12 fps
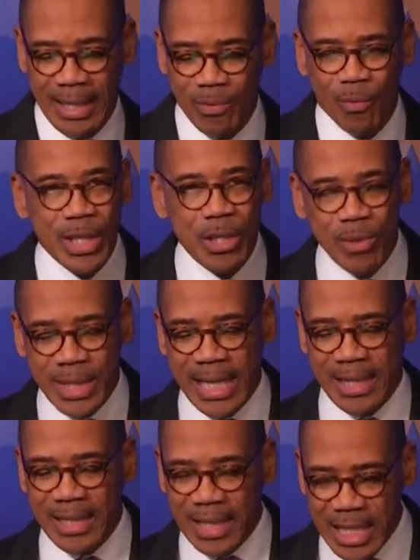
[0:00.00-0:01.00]
And when you
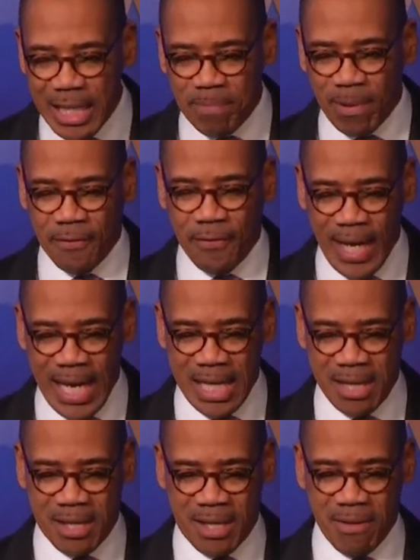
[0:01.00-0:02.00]
take the leap of
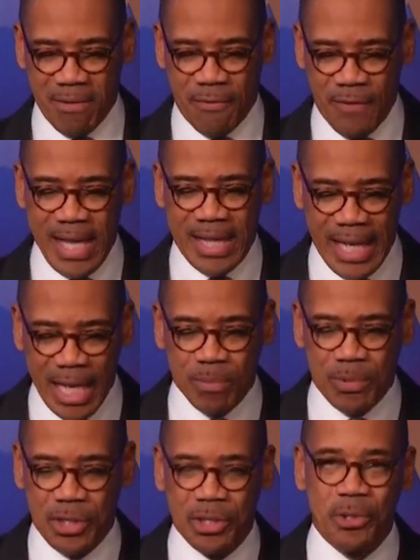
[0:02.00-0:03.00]
faith, faith
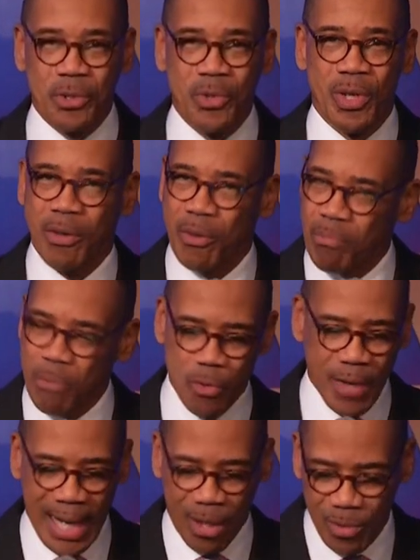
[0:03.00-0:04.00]
helps you
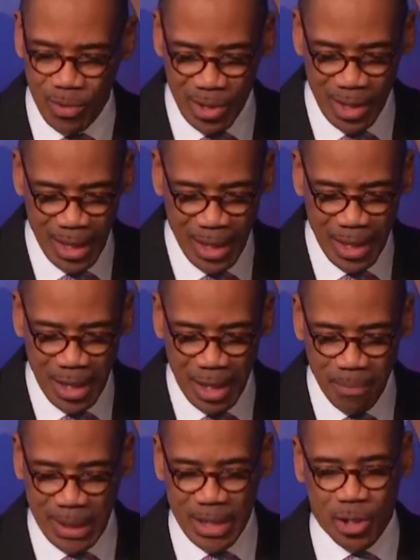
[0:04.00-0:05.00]
move out.
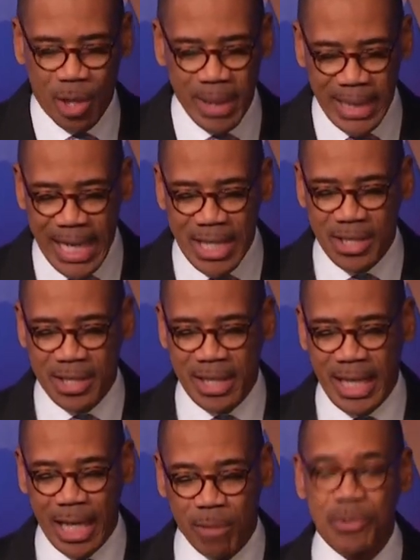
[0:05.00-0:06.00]
But
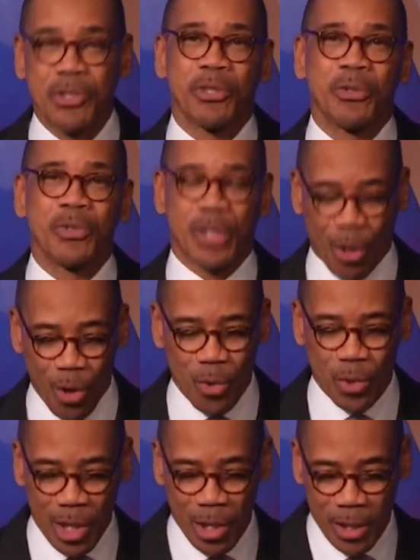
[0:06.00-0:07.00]
determination helps you to
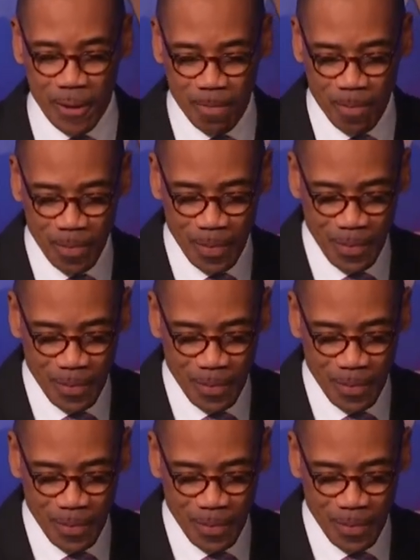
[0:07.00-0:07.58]
hold on.